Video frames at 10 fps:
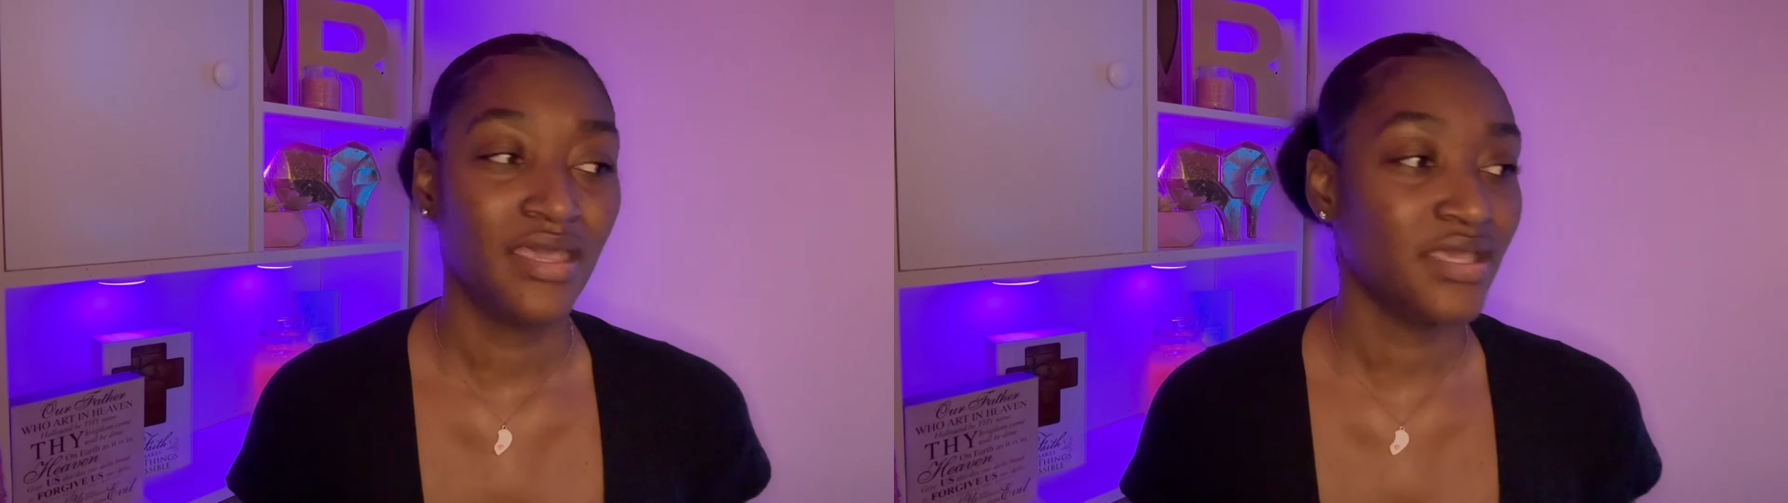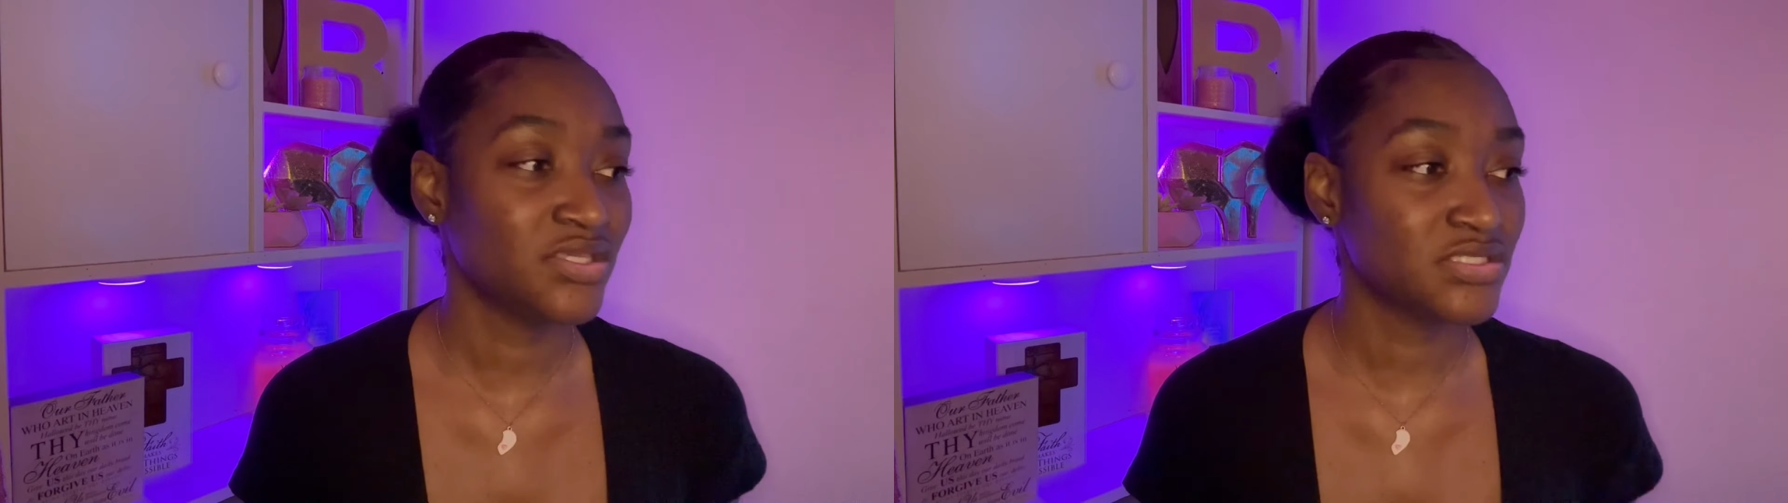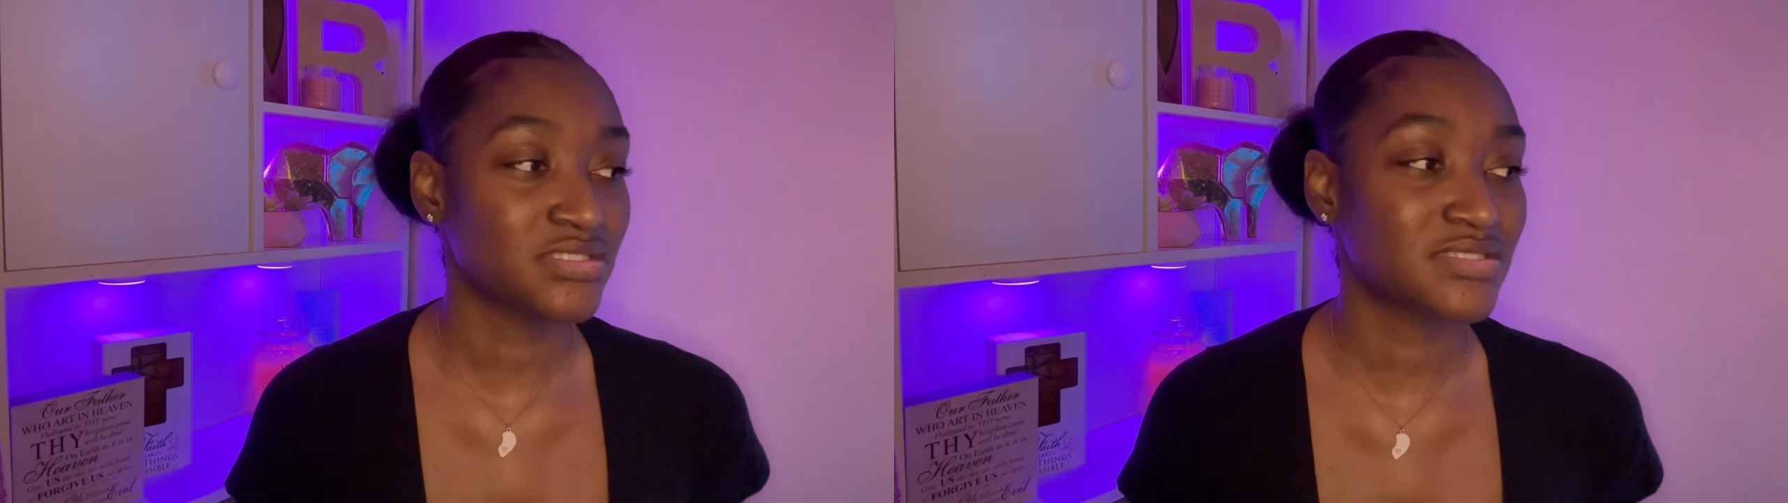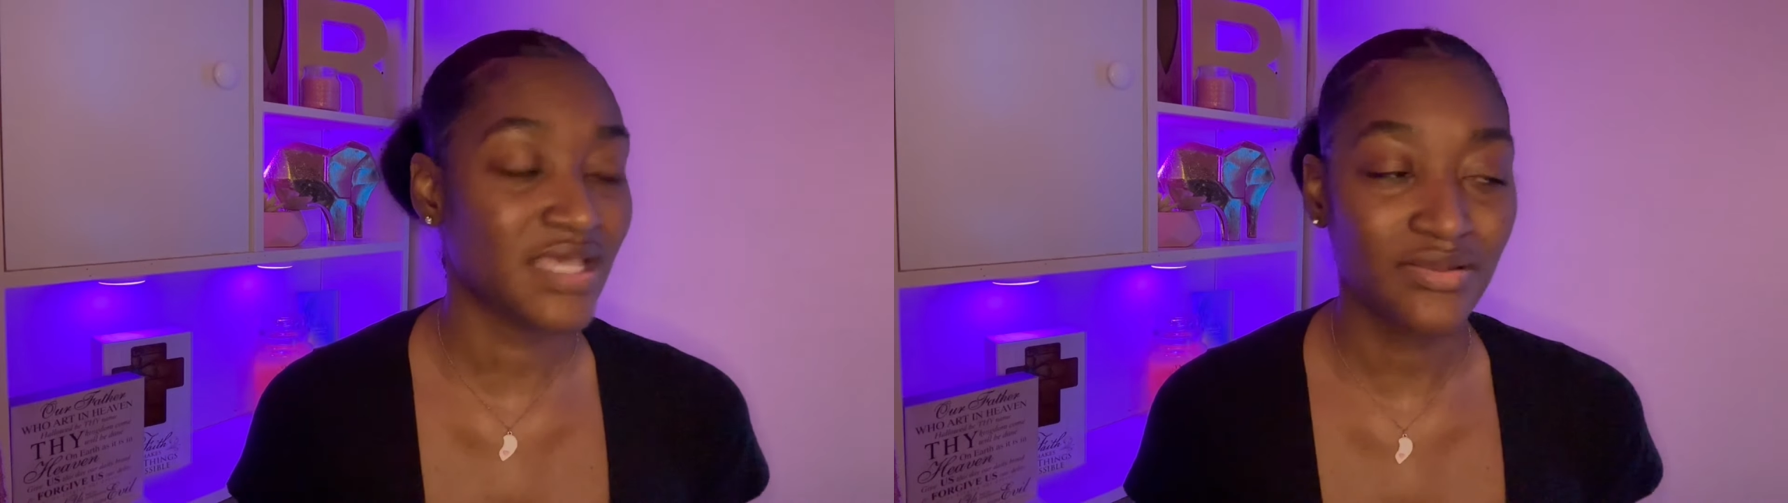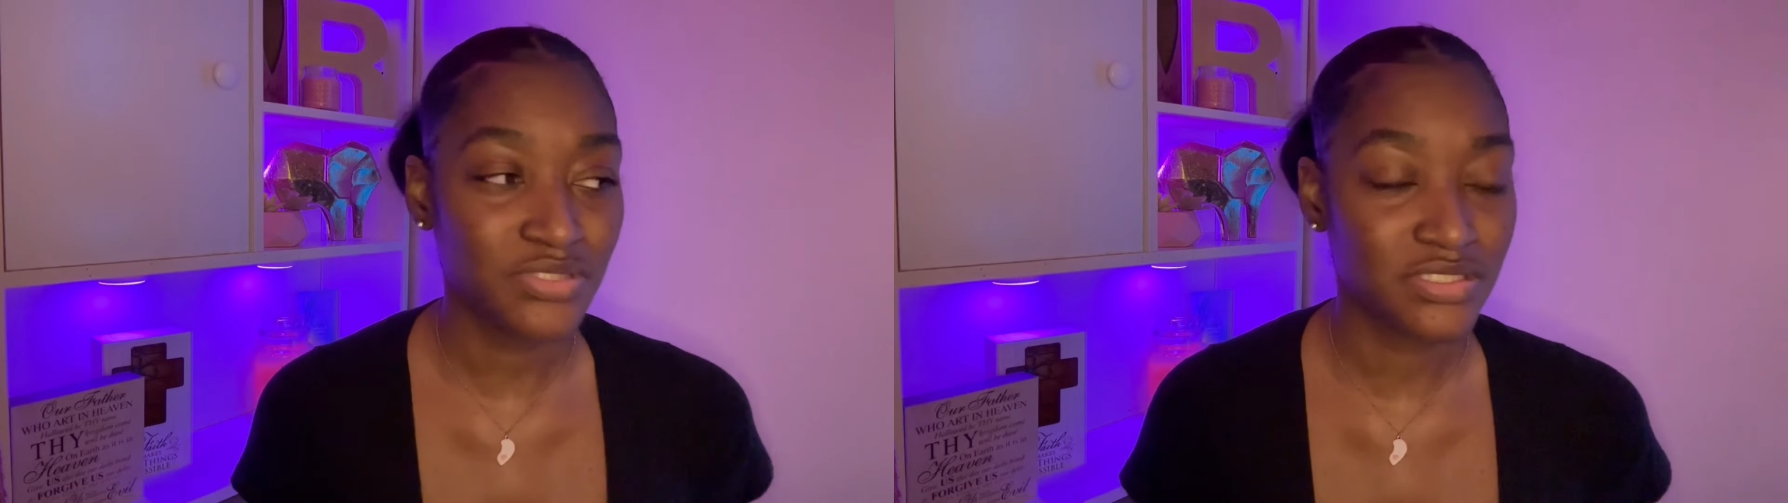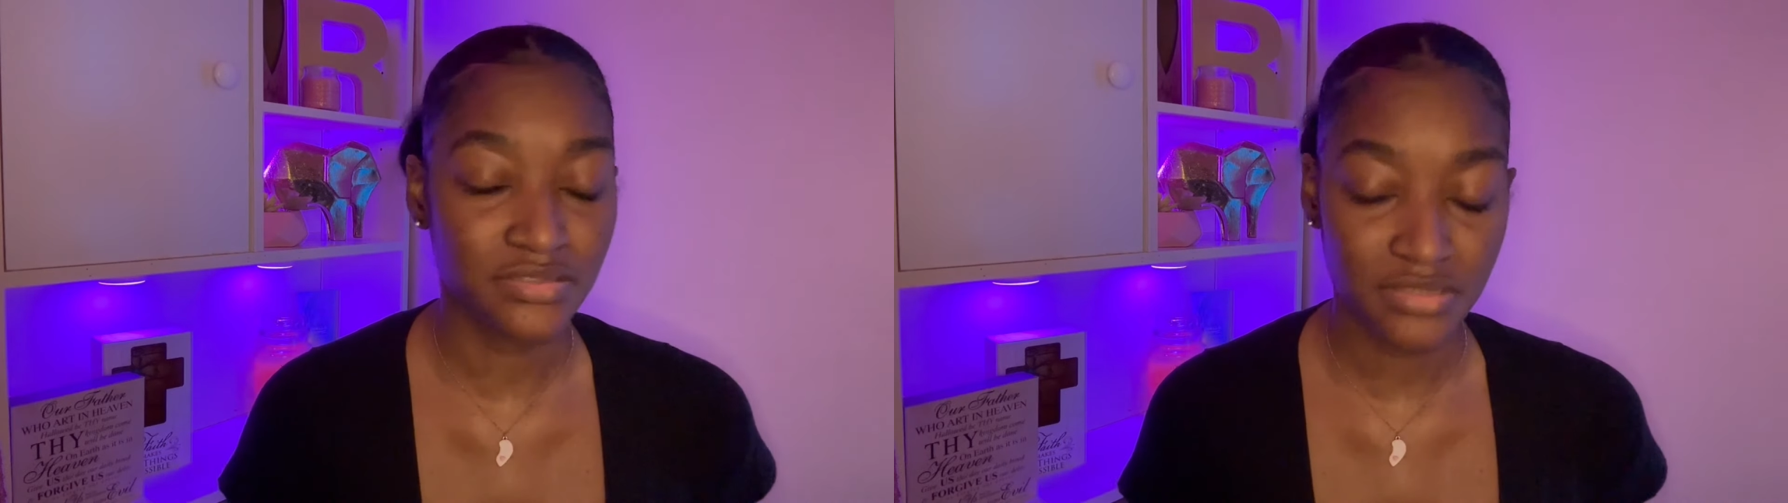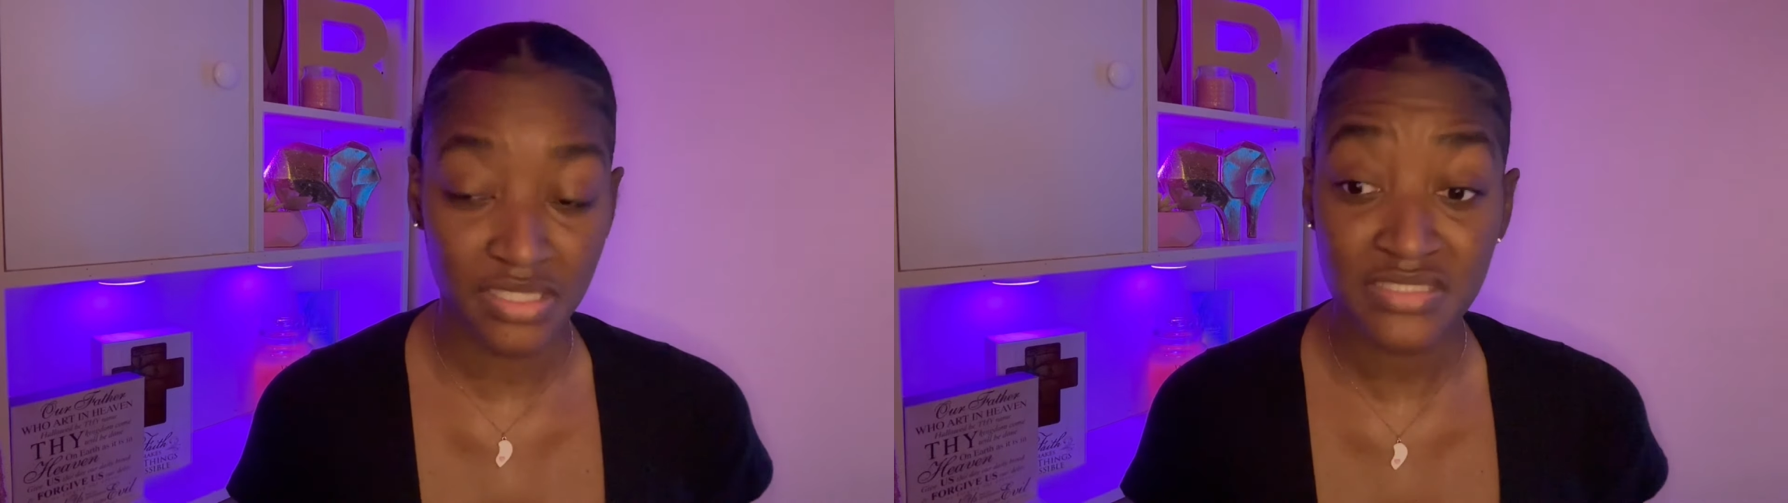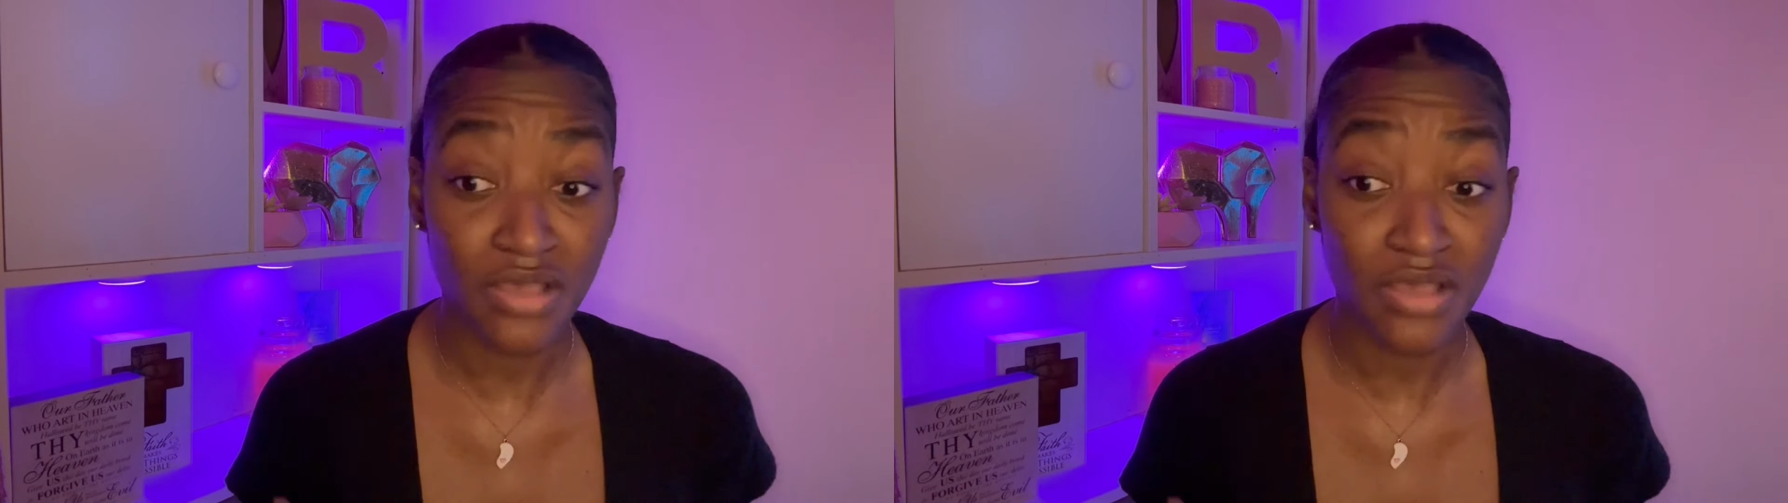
it sounds this